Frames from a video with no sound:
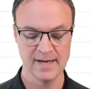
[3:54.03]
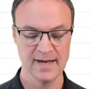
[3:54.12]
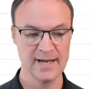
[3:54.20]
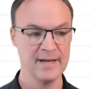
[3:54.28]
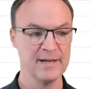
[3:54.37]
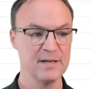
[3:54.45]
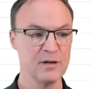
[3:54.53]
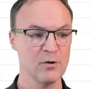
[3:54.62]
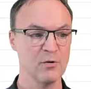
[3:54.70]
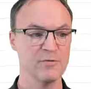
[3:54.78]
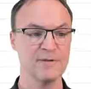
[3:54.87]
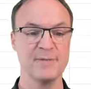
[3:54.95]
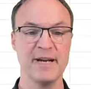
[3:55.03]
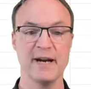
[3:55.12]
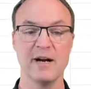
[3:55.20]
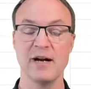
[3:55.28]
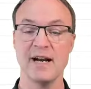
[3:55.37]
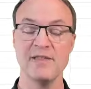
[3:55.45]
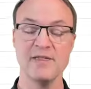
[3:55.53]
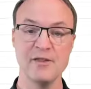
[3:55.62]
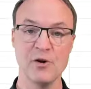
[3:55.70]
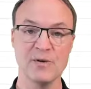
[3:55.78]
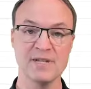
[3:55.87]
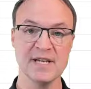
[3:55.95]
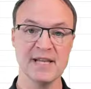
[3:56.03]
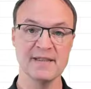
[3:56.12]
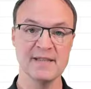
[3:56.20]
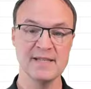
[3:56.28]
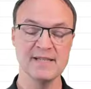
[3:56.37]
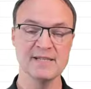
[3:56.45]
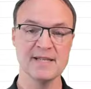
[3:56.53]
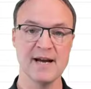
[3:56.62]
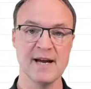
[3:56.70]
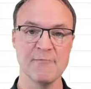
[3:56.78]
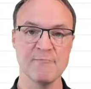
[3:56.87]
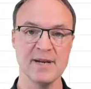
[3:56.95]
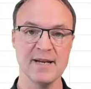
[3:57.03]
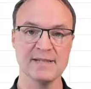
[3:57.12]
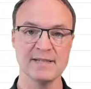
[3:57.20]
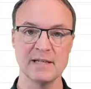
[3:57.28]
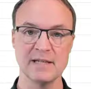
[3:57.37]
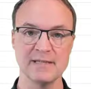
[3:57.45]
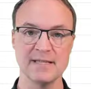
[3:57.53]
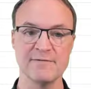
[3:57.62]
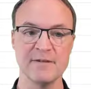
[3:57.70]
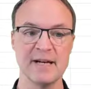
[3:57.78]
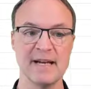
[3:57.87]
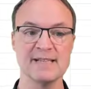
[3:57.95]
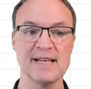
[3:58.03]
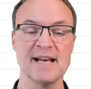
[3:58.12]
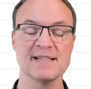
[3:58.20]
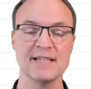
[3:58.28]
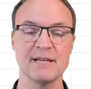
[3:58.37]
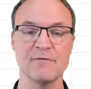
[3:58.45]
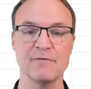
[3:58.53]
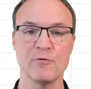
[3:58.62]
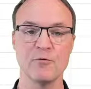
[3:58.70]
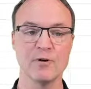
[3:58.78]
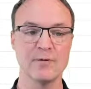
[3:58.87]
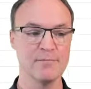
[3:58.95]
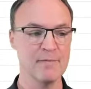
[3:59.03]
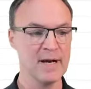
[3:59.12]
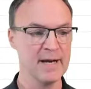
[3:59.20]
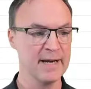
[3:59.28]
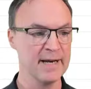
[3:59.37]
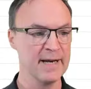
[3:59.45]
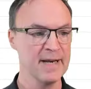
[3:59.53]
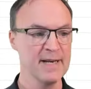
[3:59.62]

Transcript: and go from here, and notice that this time it's a little different. It's asking for my